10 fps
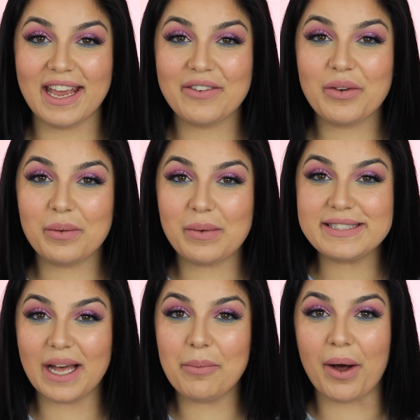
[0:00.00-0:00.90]
Hey everyone, what's
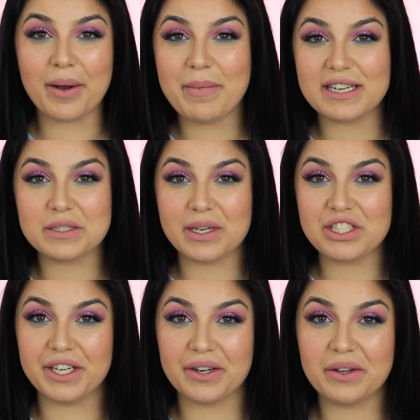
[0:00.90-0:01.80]
up? Welcome back to my
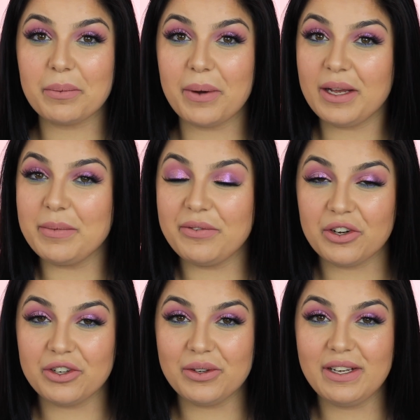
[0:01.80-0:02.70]
channel, or welcome if you're
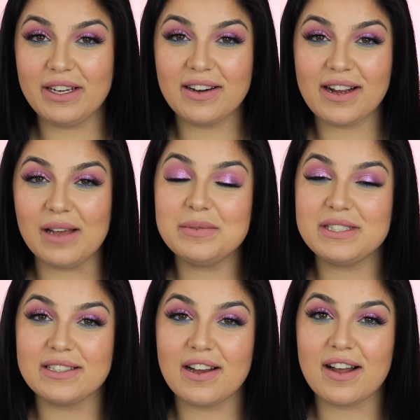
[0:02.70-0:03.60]
new here. I'm
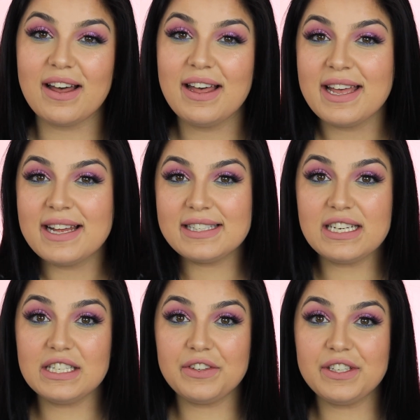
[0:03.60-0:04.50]
Sierra.
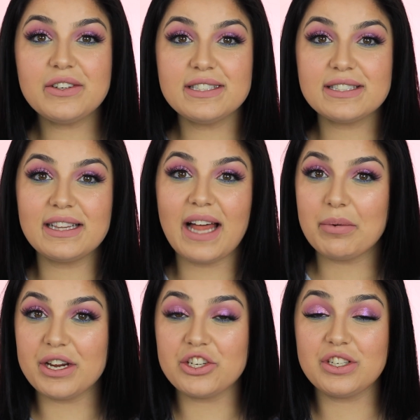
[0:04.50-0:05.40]
Today's video is
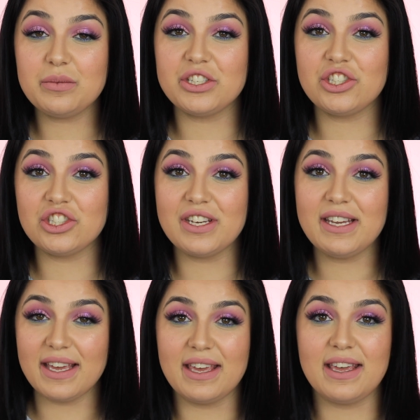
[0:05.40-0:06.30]
collaboration with
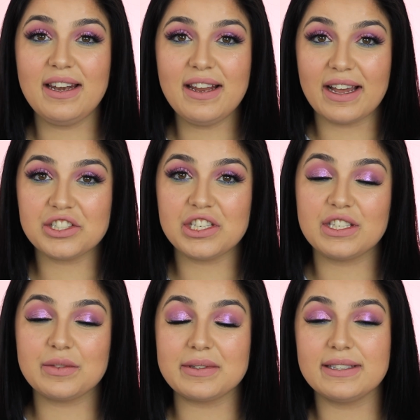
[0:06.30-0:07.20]
Shein. I actually
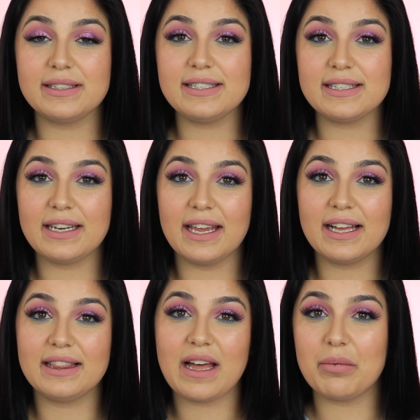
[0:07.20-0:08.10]
just recently did a
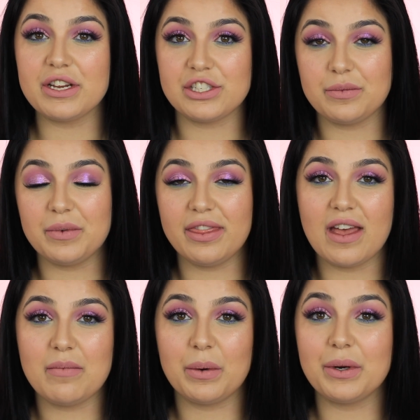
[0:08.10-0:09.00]
collaboration with
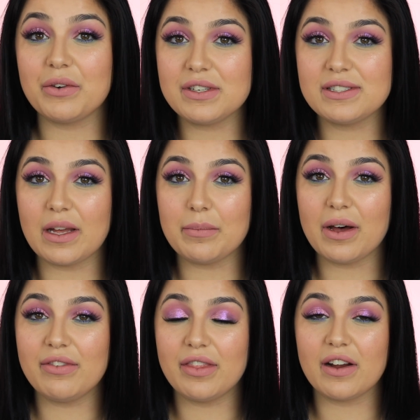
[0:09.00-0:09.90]
them. I went over some
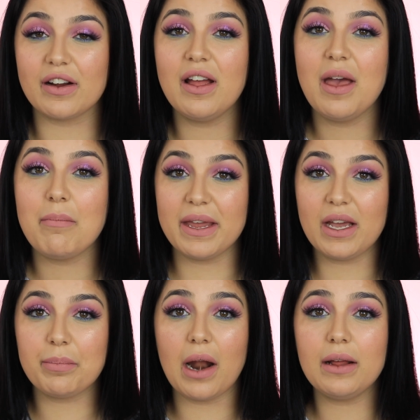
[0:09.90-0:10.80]
of their
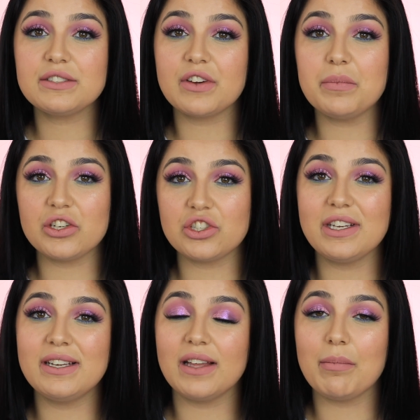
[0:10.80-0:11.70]
makeup products from their
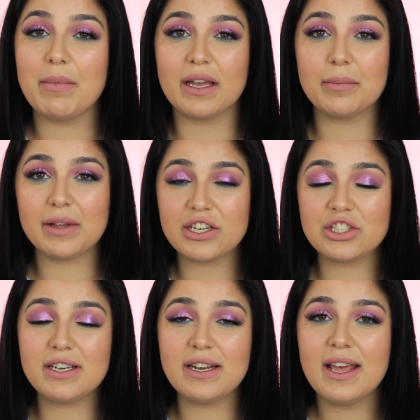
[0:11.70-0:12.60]
Sheglam makeup
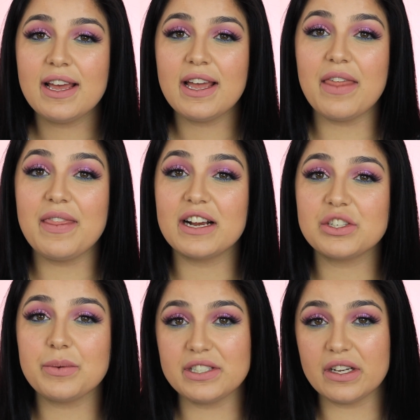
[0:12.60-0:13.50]
collection, and they
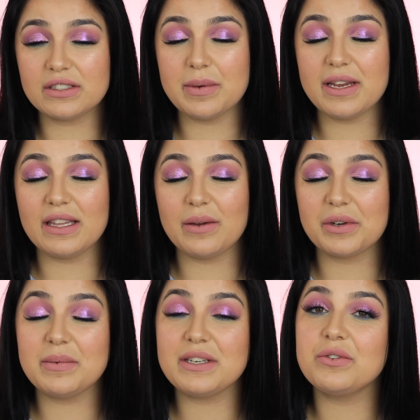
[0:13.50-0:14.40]
actually reached out to me and they
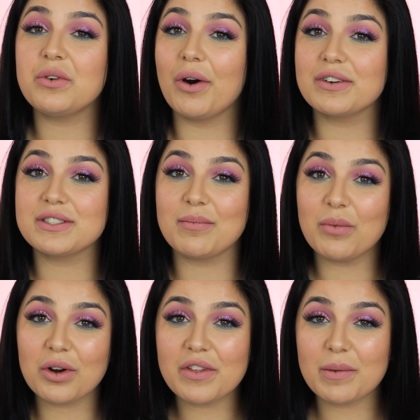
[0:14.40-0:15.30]
wanted me to go over some
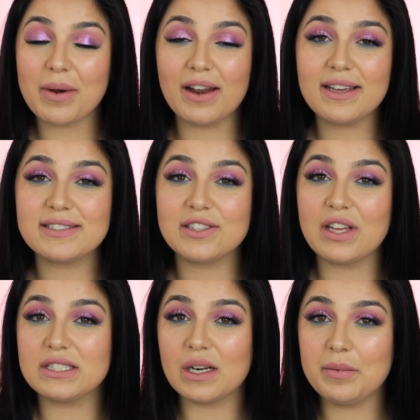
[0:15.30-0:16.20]
more of their products, so
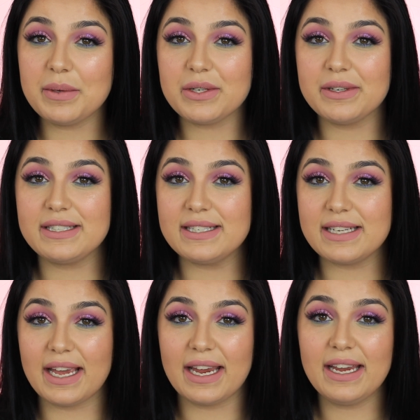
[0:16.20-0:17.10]
that's what I'm going to be doing
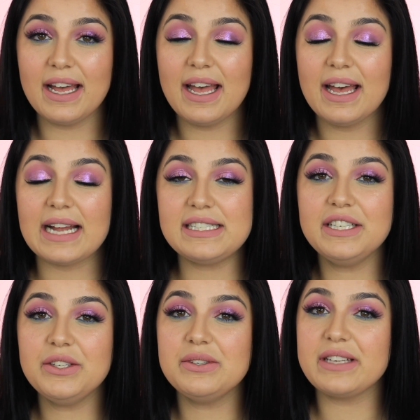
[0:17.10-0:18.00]
today. I didn't
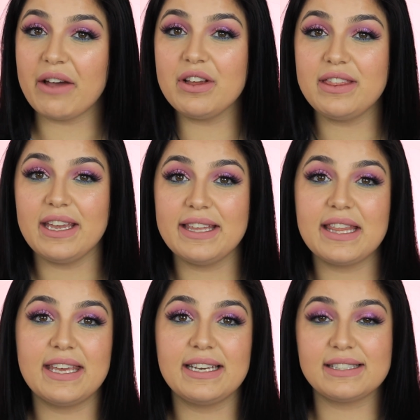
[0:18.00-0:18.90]
use everything
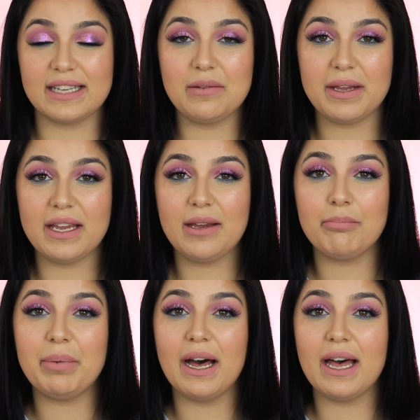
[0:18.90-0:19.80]
that they sent me,
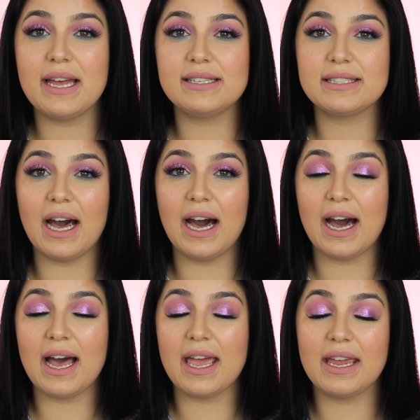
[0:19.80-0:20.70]
but
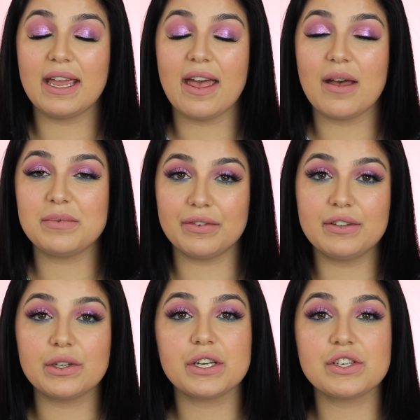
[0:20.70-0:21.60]
I am
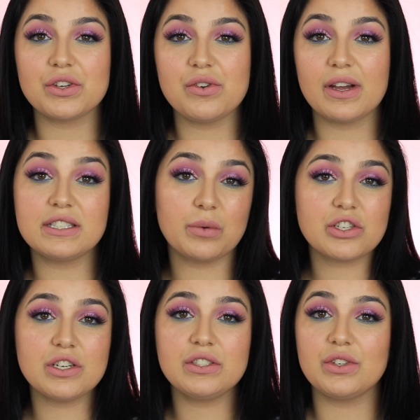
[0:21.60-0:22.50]
definitely going to show you guys
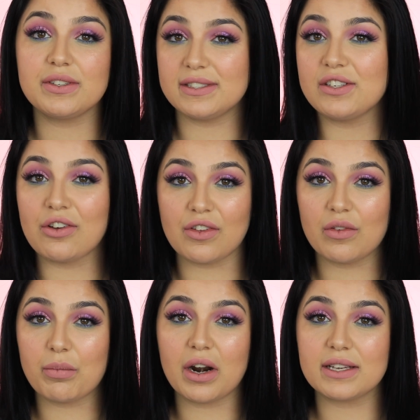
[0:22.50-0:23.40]
swatches so you can see all of the
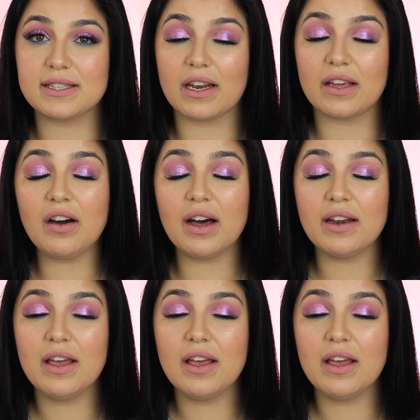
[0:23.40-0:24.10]
products that I got